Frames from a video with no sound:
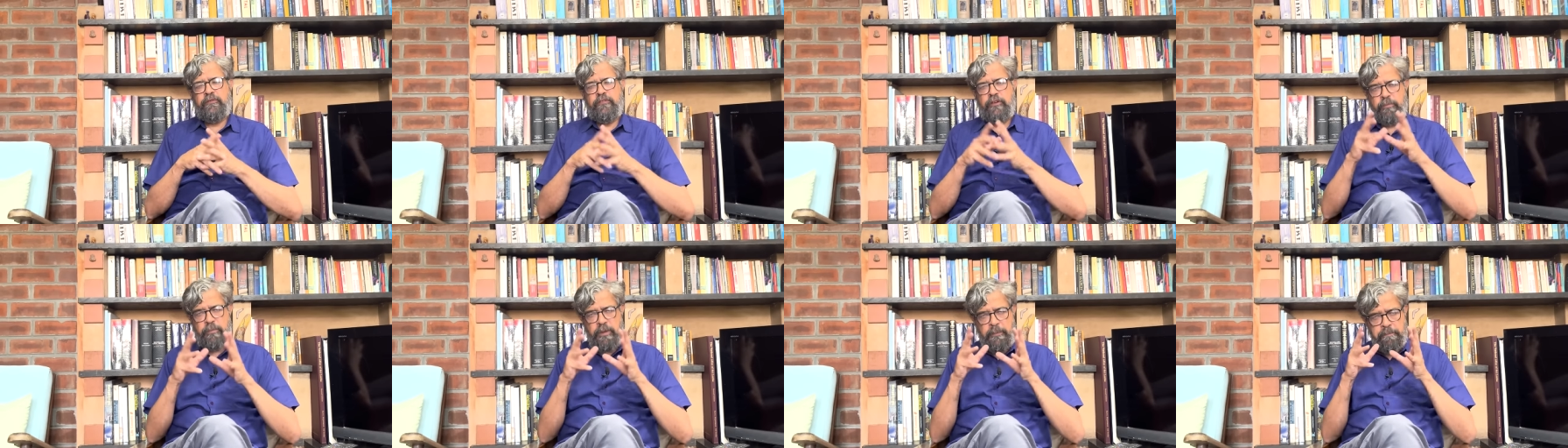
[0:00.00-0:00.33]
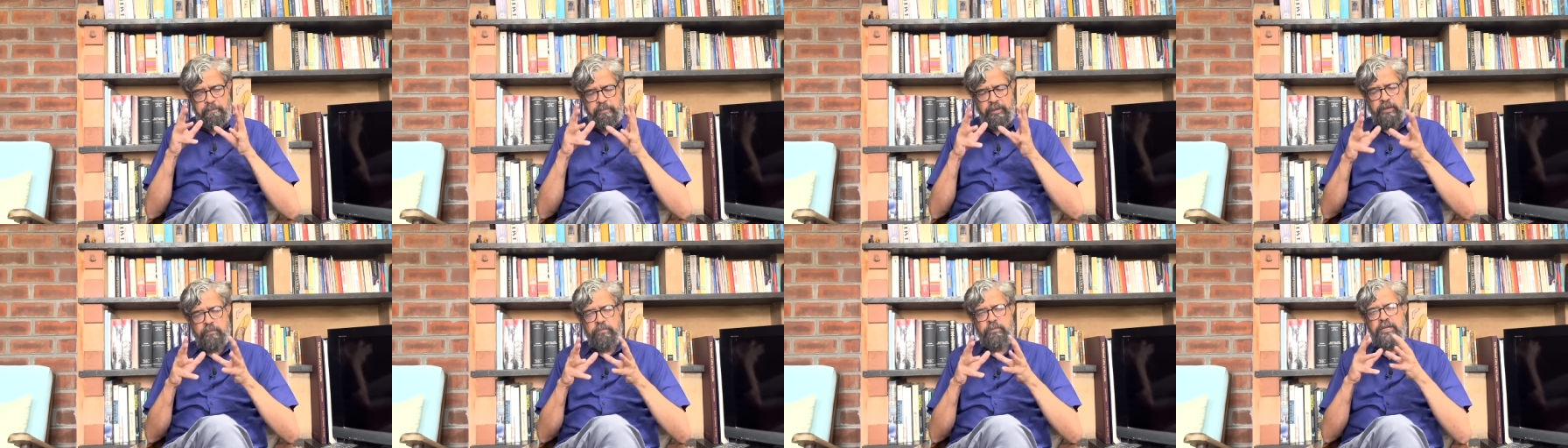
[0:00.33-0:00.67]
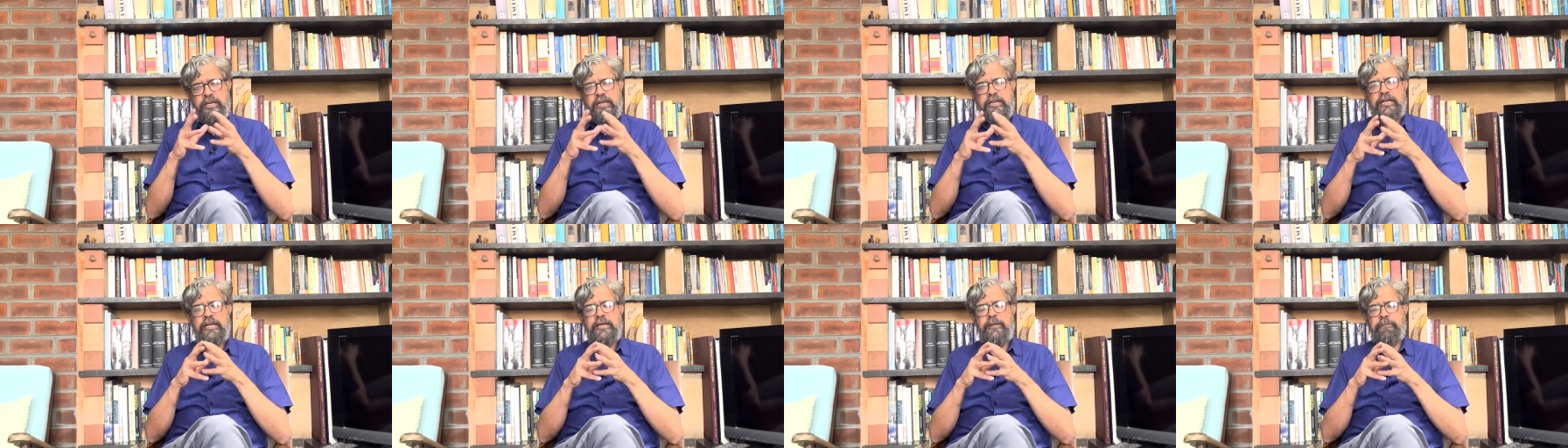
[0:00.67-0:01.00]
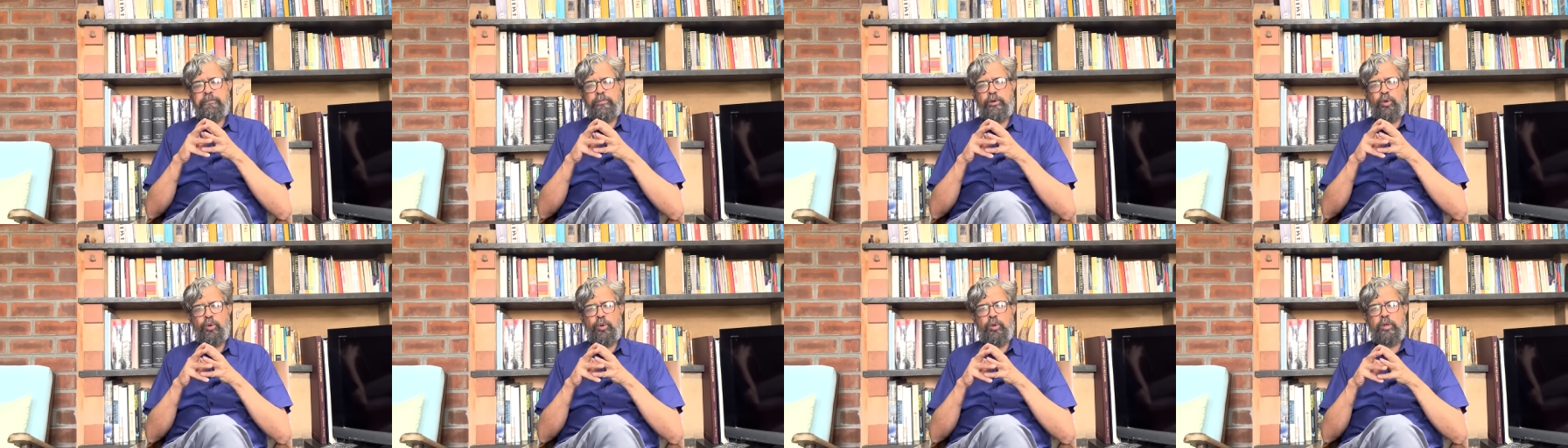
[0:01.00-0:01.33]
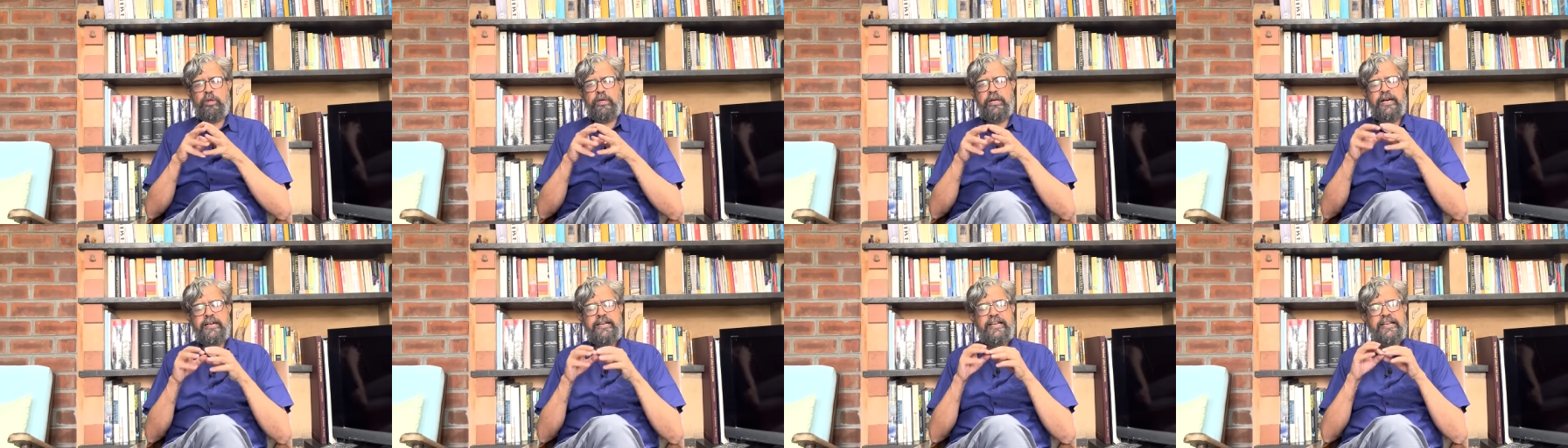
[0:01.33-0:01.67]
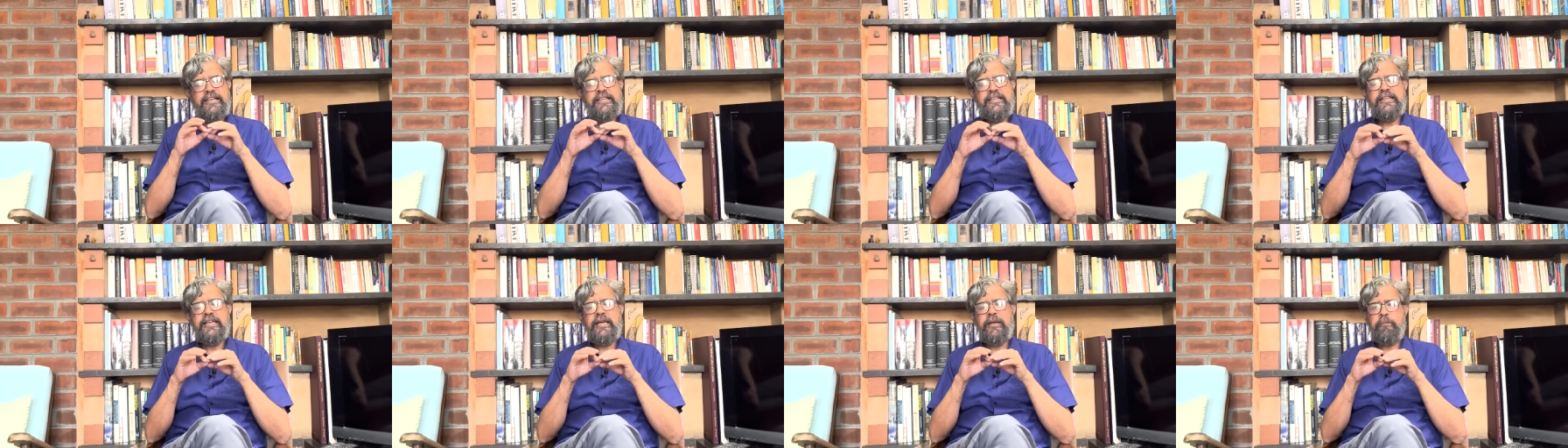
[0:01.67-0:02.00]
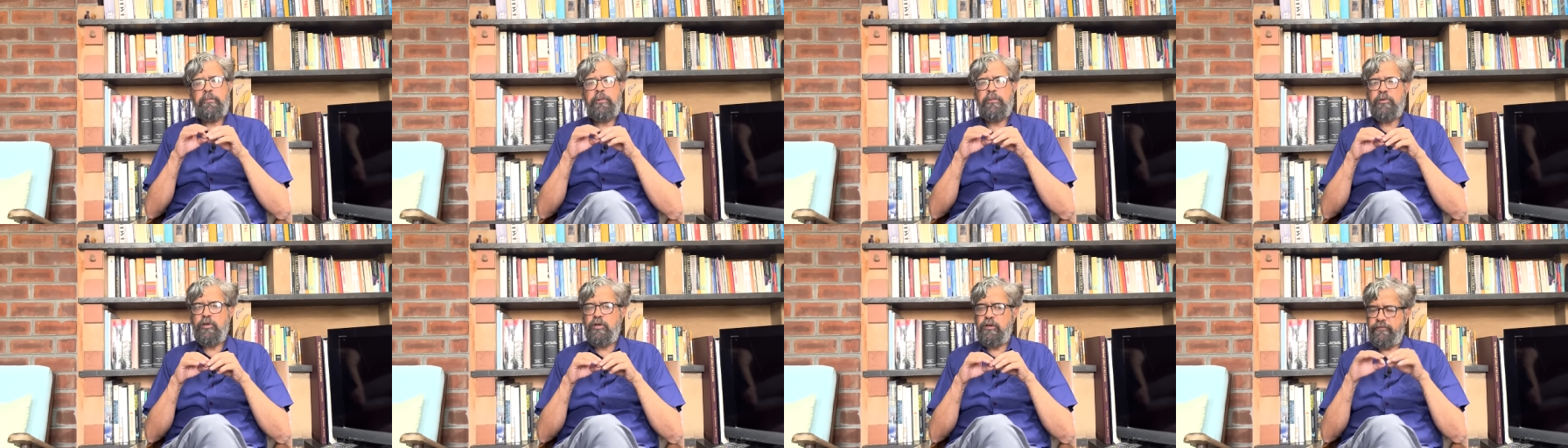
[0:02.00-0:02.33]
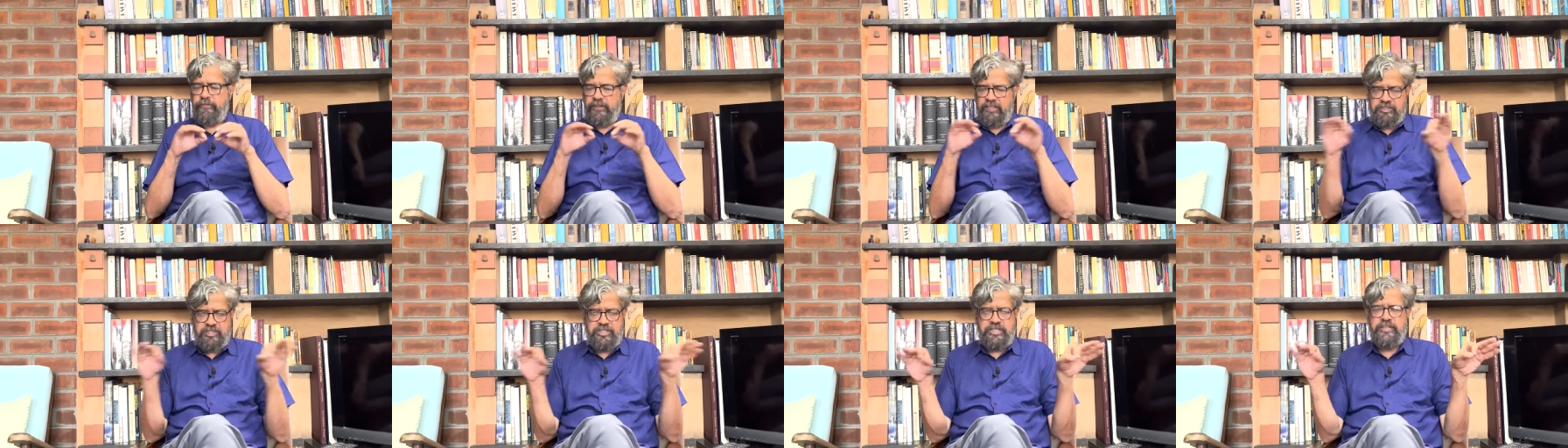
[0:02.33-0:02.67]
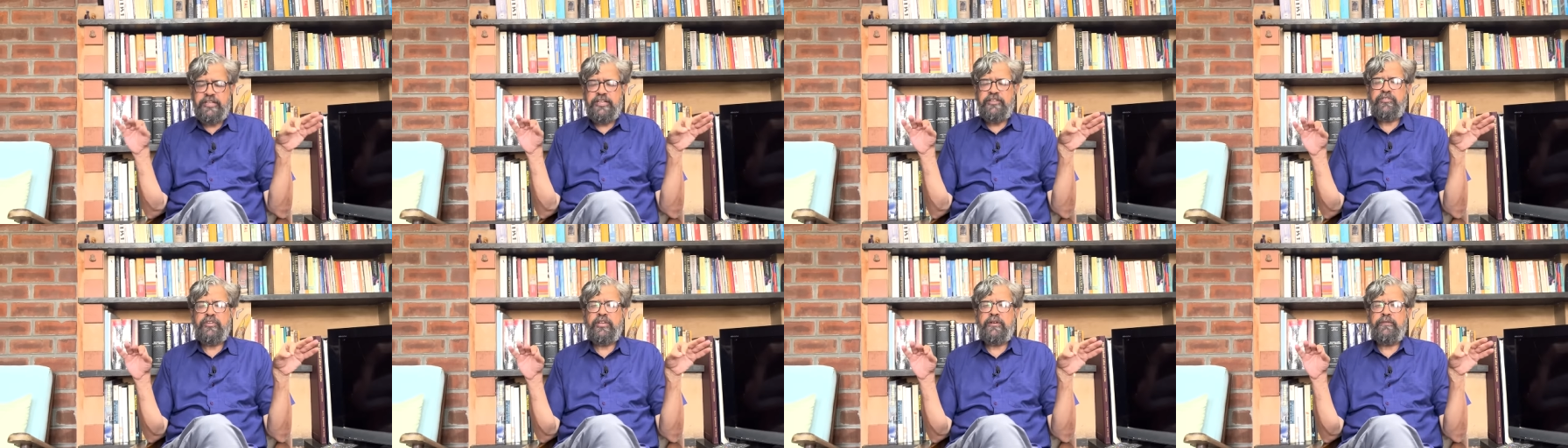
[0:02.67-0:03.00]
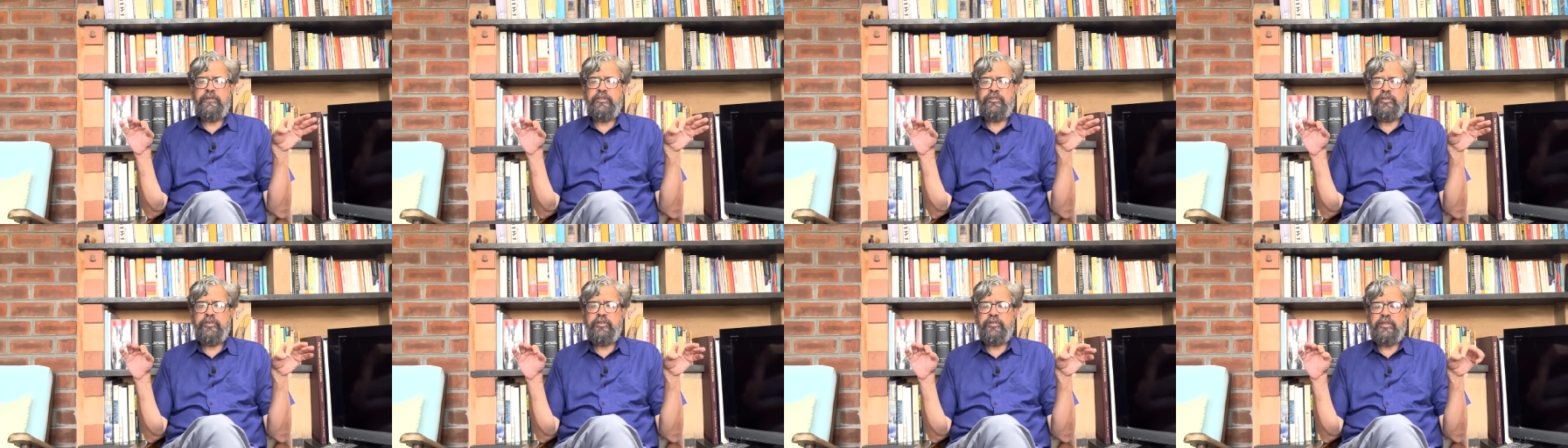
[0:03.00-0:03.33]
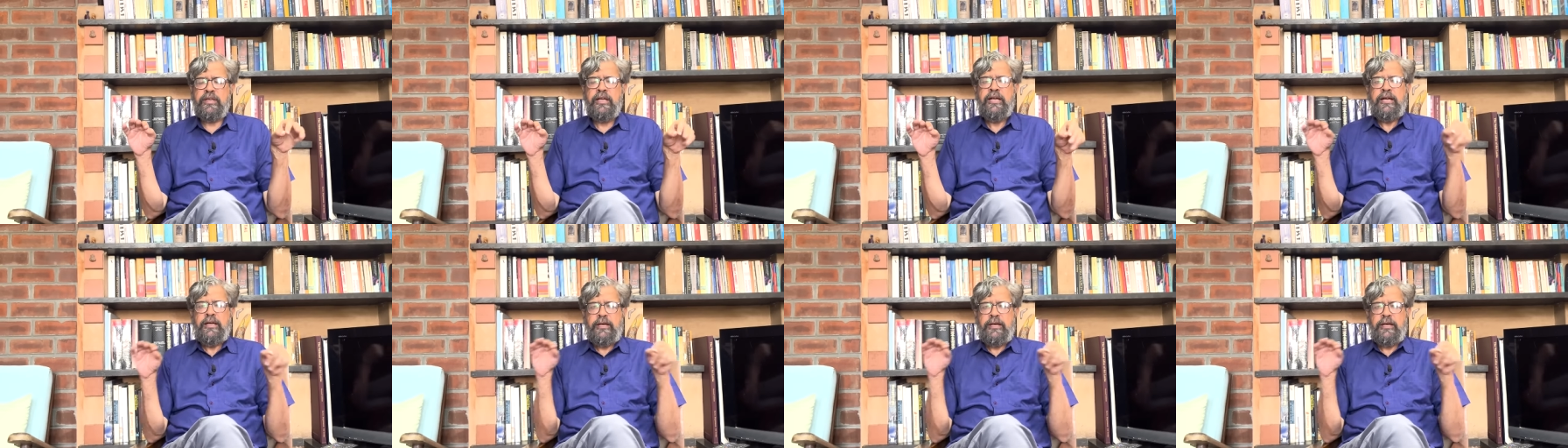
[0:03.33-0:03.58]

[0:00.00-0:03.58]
will be permanently broke and incapable of extending services,